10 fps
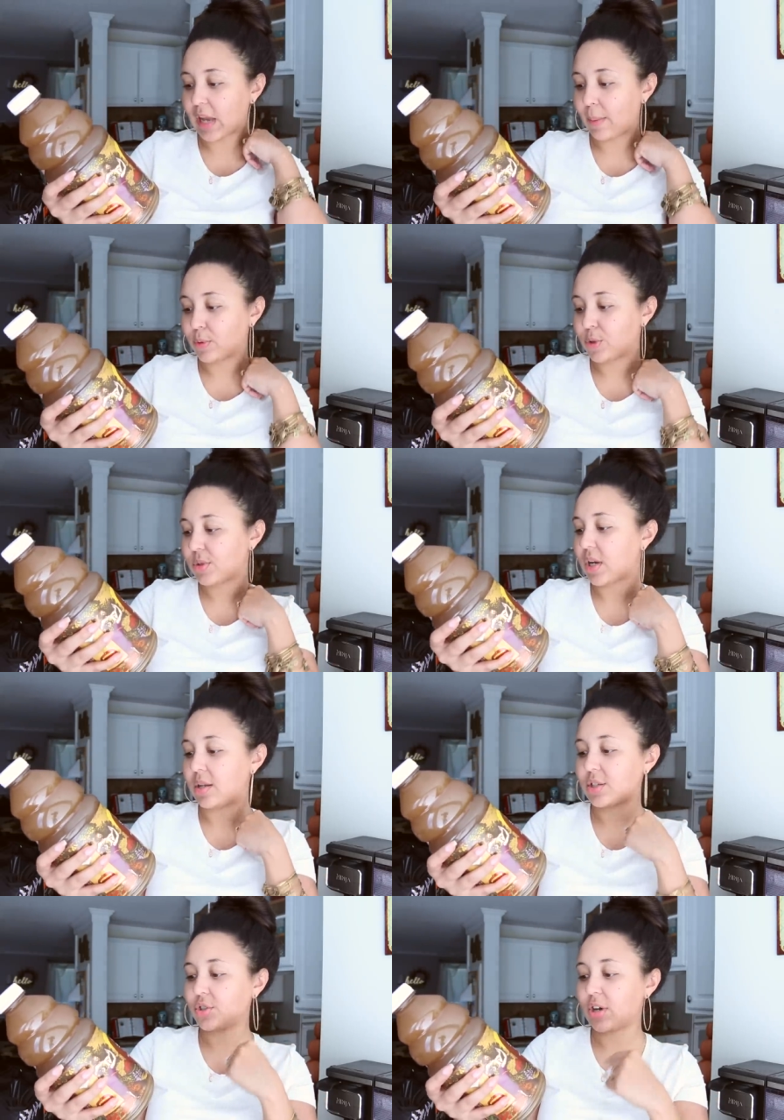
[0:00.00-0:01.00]
apple juice
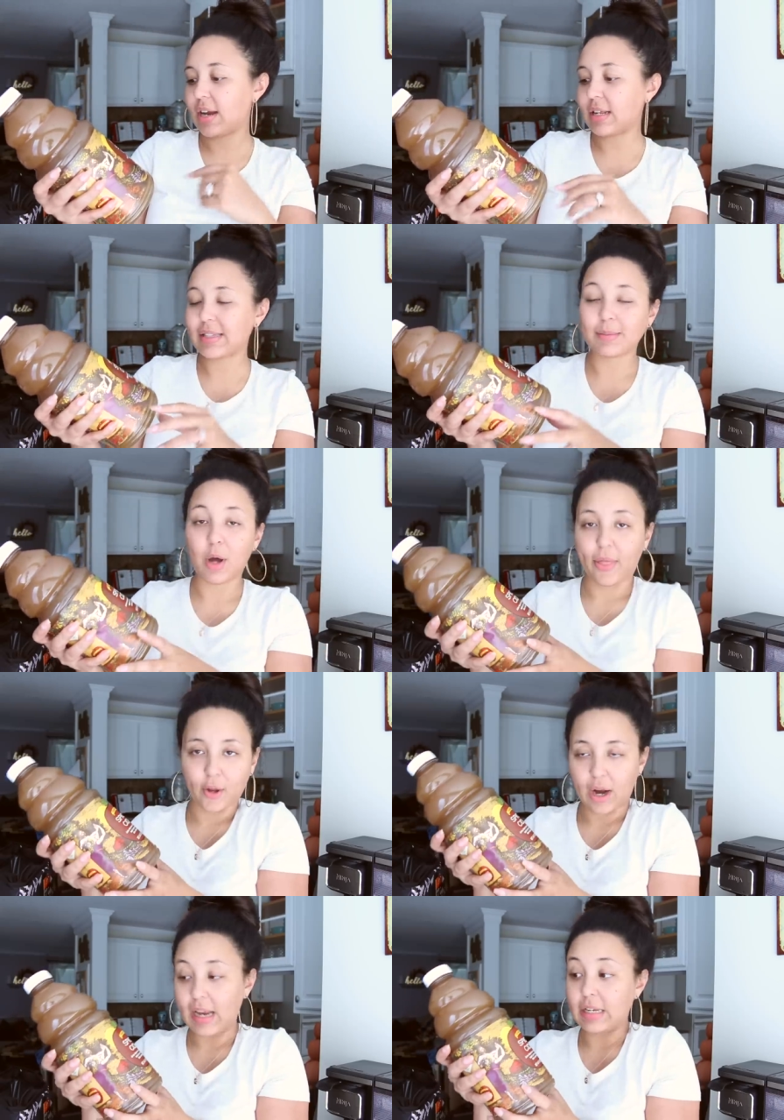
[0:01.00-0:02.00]
concentrate, and some
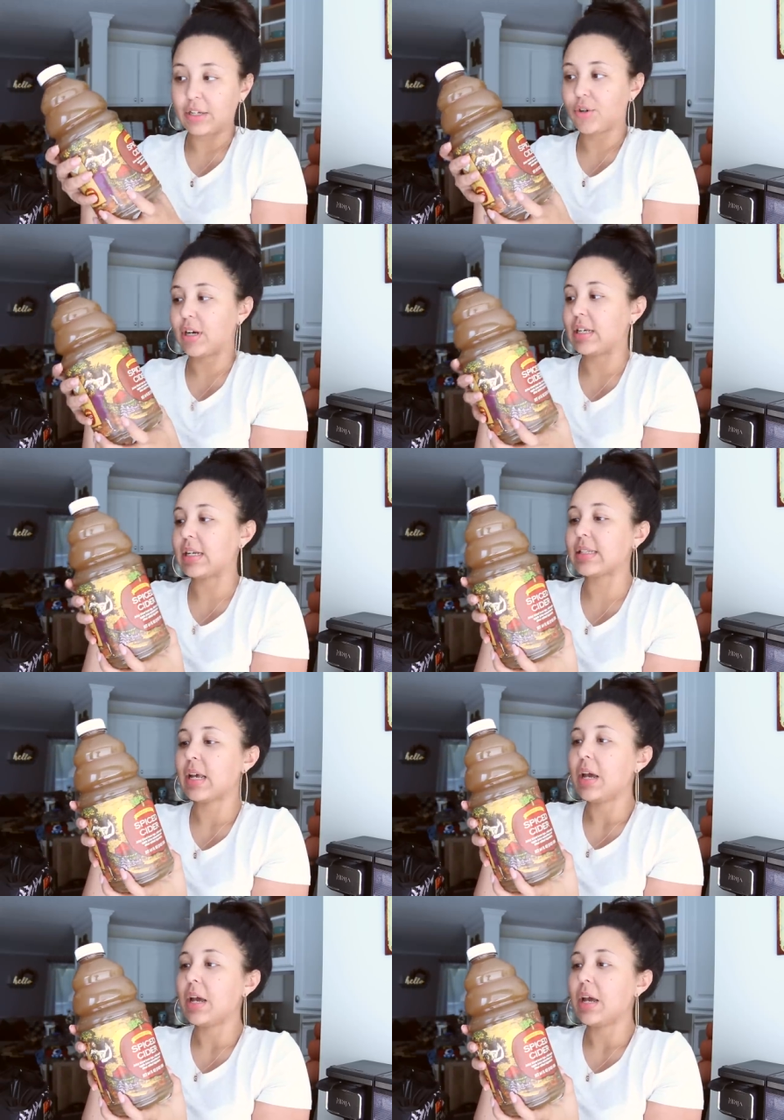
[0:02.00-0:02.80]
other added ingredients.